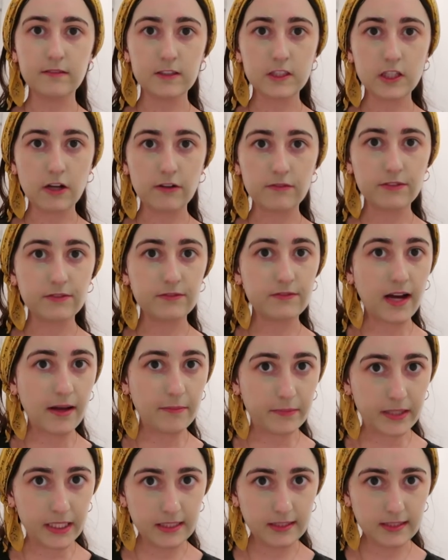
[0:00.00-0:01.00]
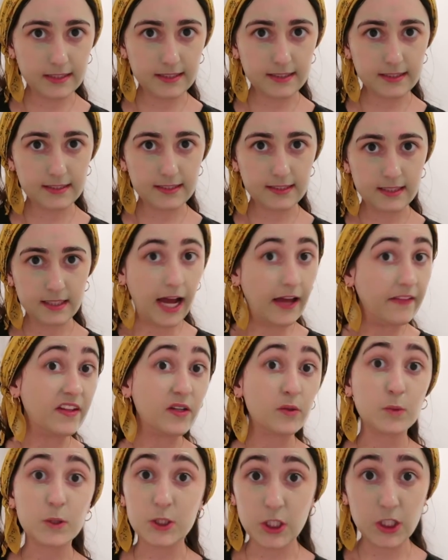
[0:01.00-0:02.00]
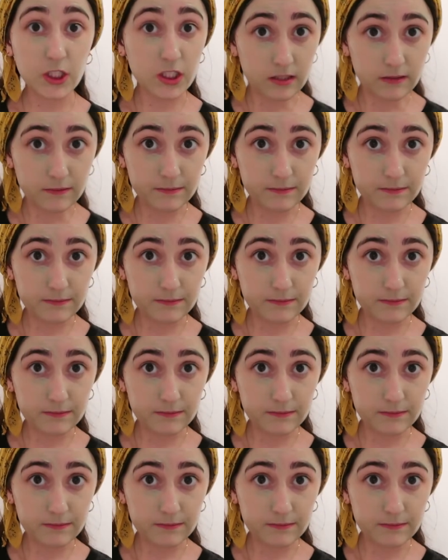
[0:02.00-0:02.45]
this on for 5 minutes and then return.